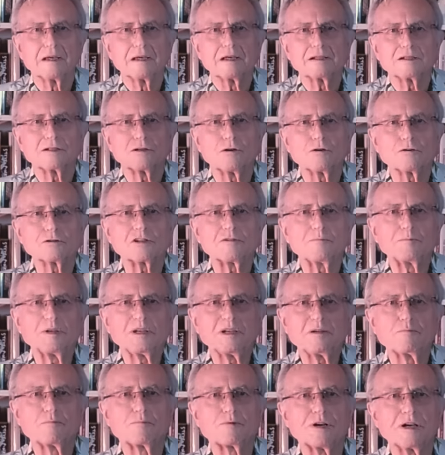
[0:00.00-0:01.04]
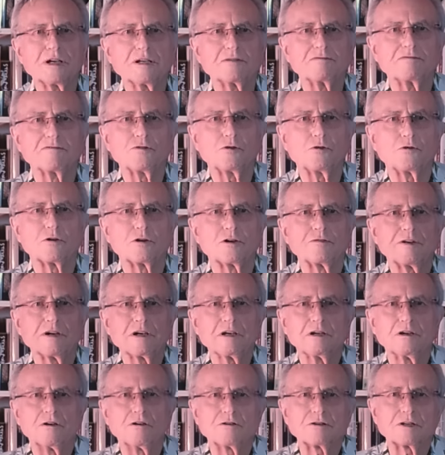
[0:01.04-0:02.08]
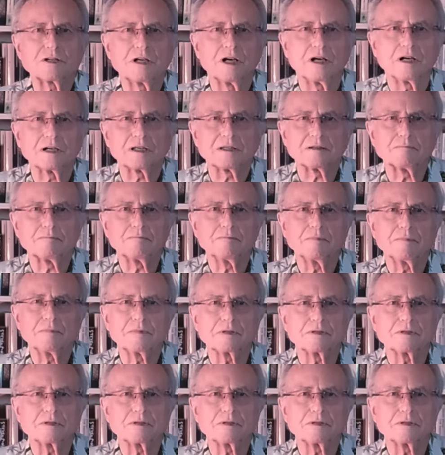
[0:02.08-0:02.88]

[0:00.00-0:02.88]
Dogs have been bred for a very long time